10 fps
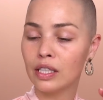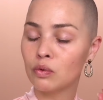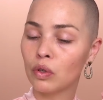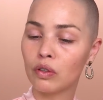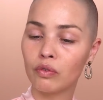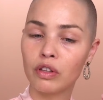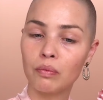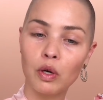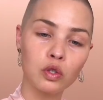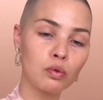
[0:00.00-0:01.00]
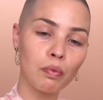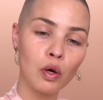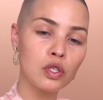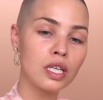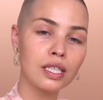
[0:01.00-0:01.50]
It's one of the most
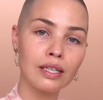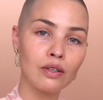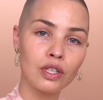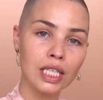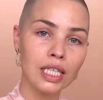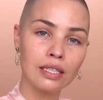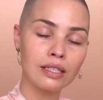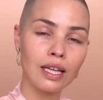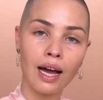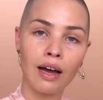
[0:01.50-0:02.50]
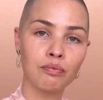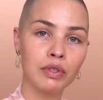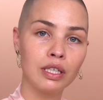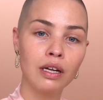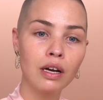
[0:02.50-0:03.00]
potent ingredients that have
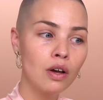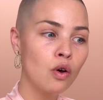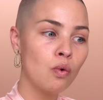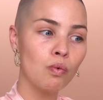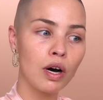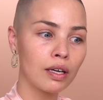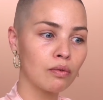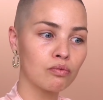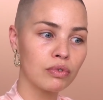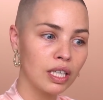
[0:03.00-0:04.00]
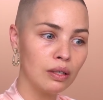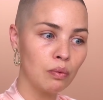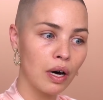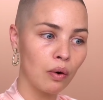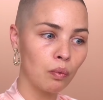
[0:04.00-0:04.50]
been working really
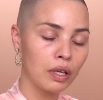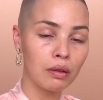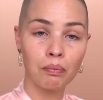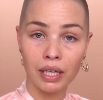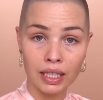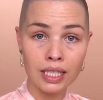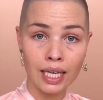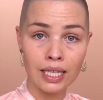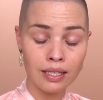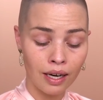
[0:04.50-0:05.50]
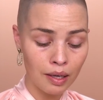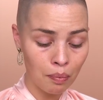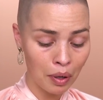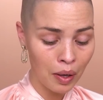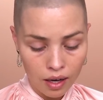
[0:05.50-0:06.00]
well with my skin type.